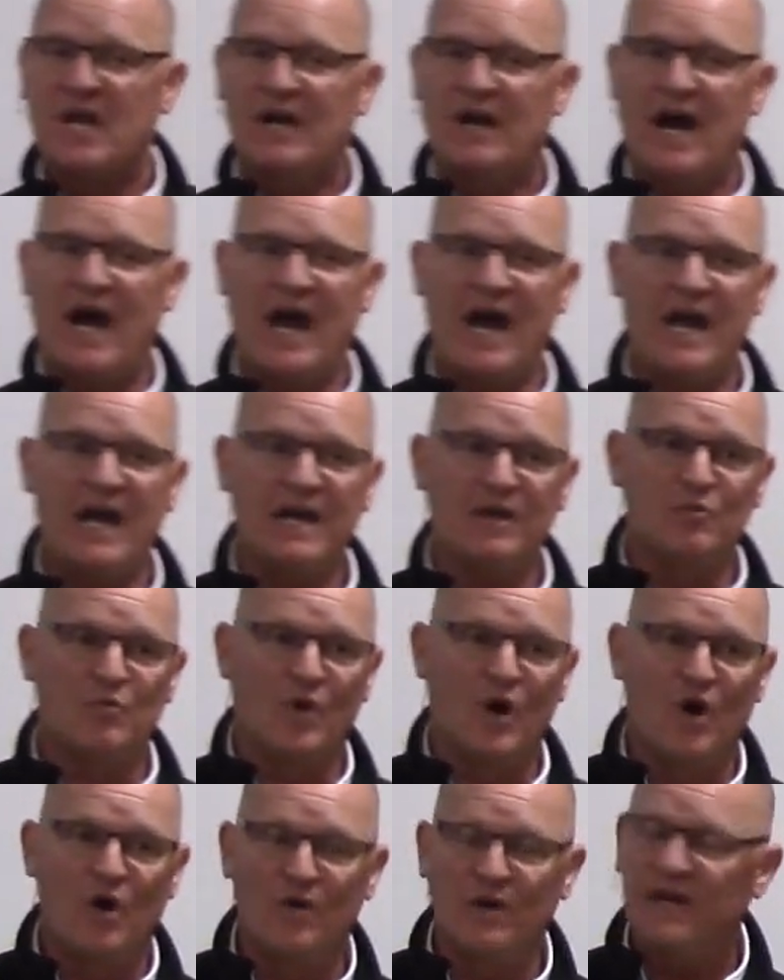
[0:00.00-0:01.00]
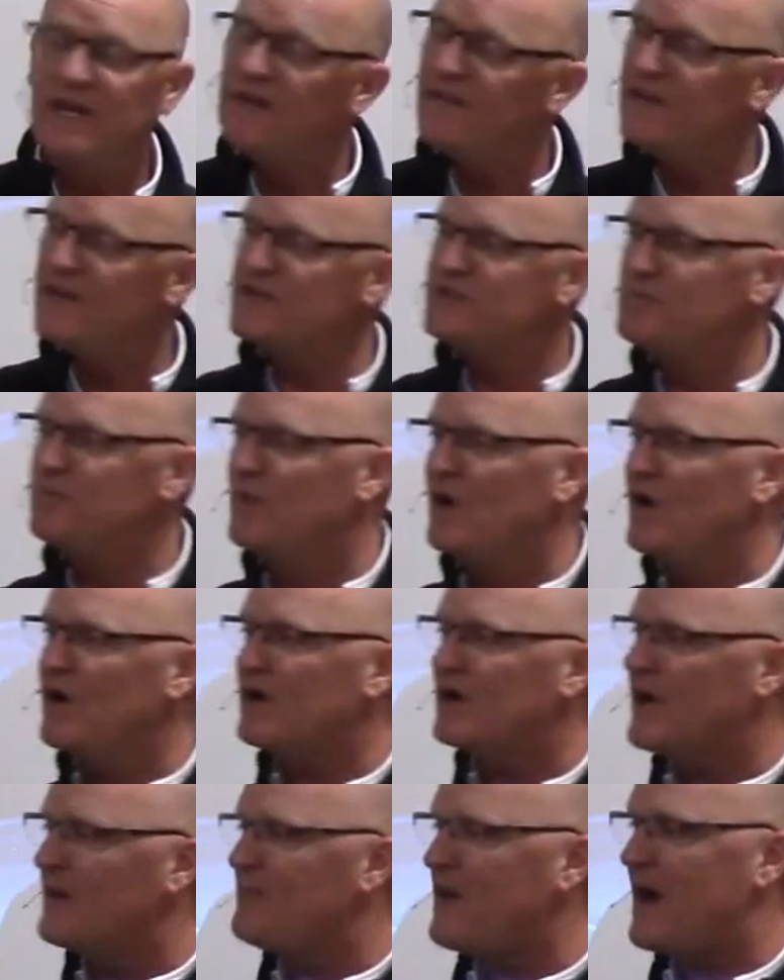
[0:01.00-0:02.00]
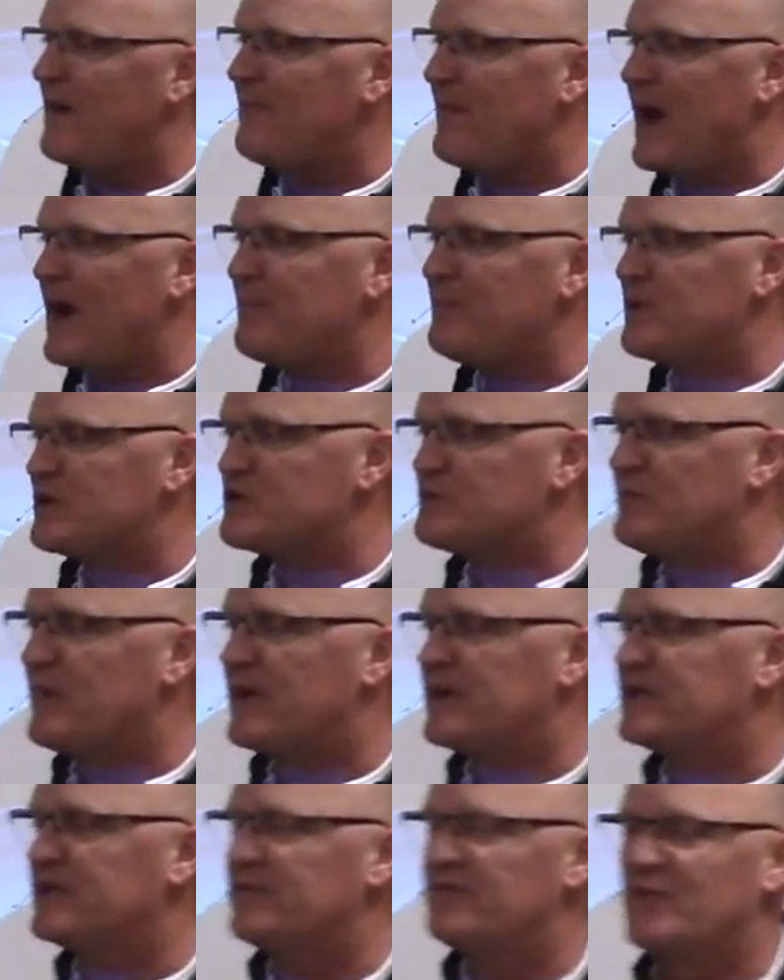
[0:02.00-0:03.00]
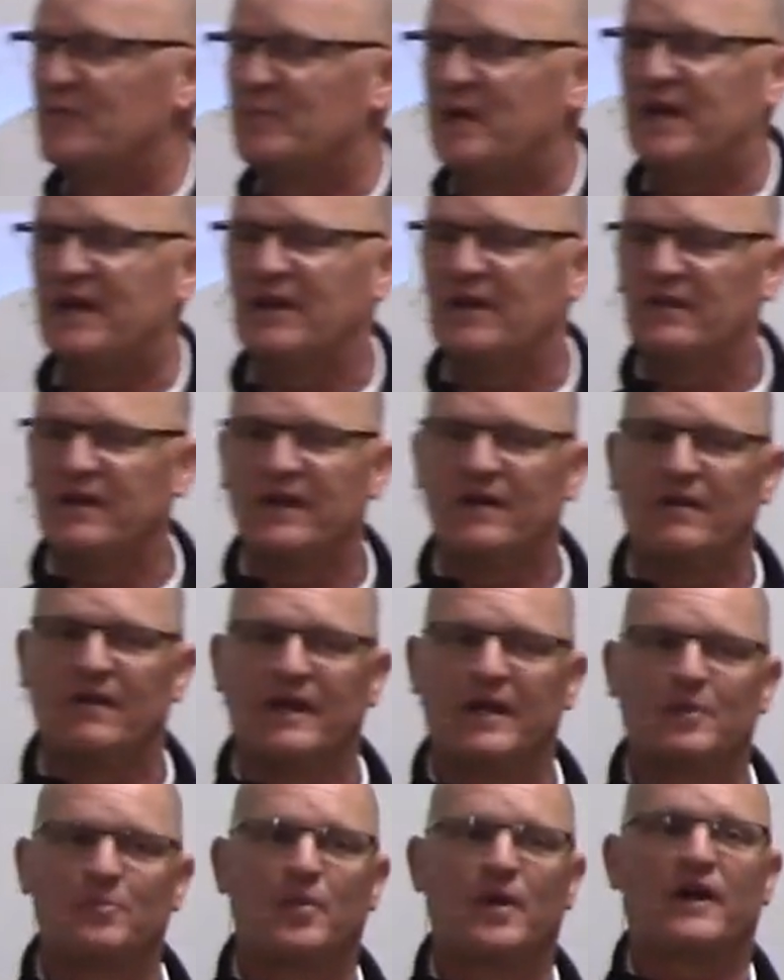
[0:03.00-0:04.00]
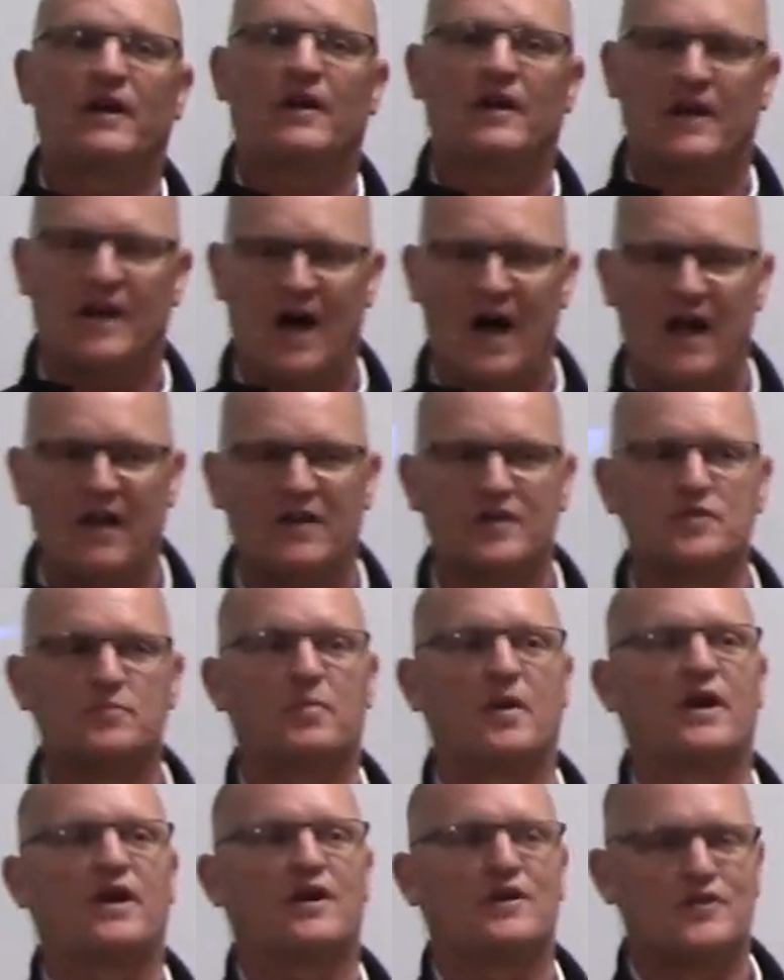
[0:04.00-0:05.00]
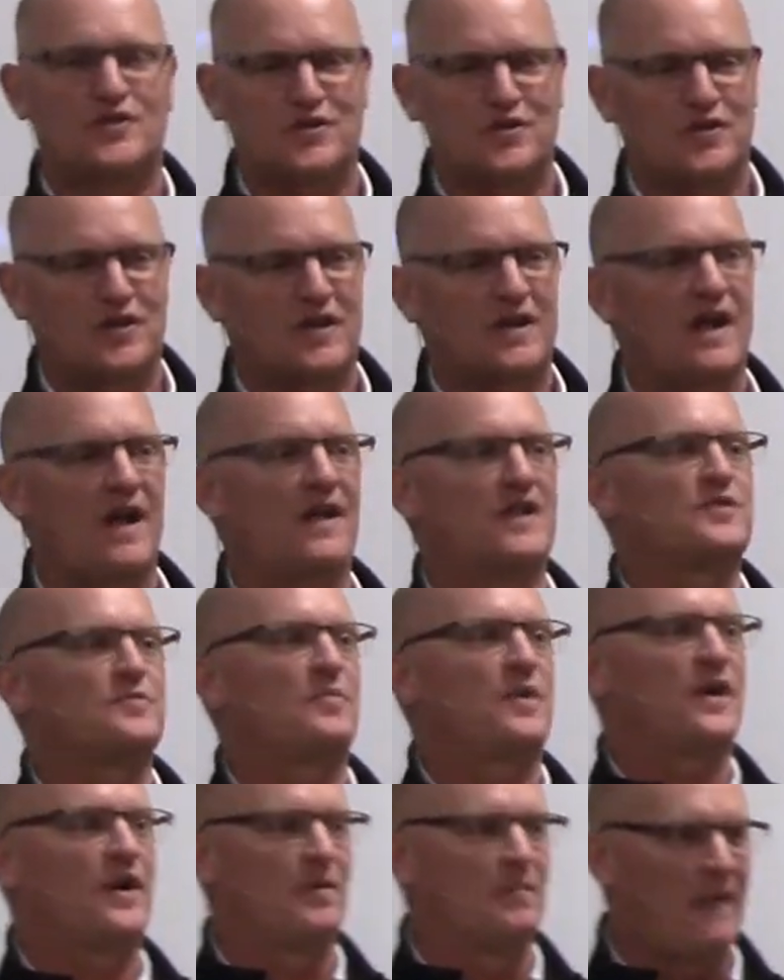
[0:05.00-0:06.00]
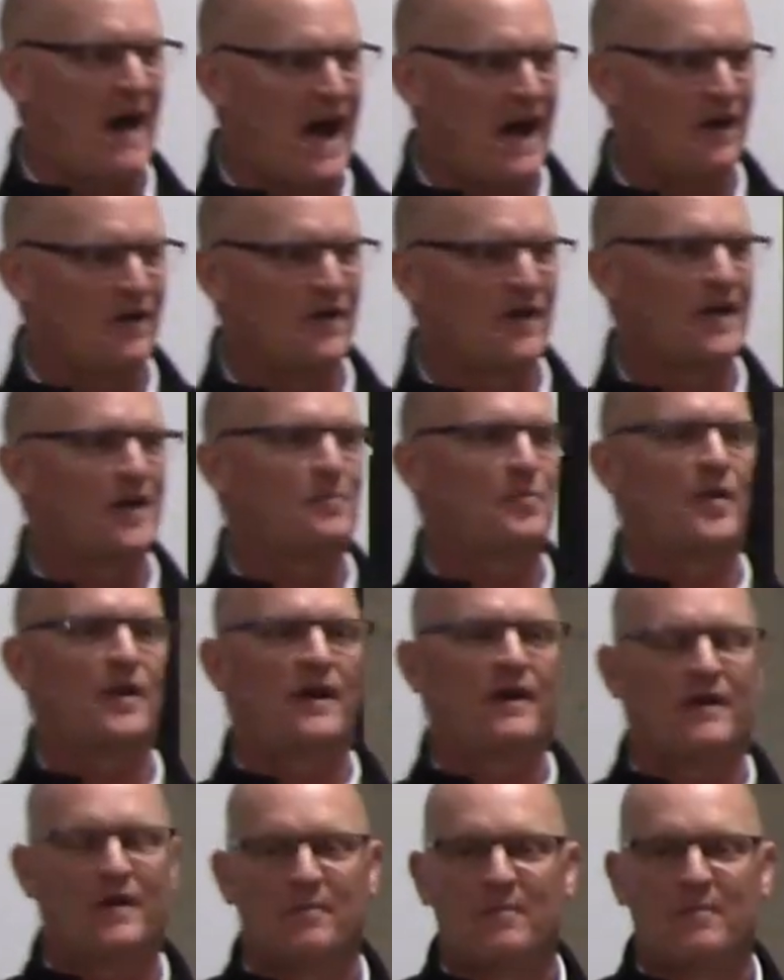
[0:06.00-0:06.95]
I wrote in this book about my perspective of being a little league player, a college player, a junior college player, a minor league player, and a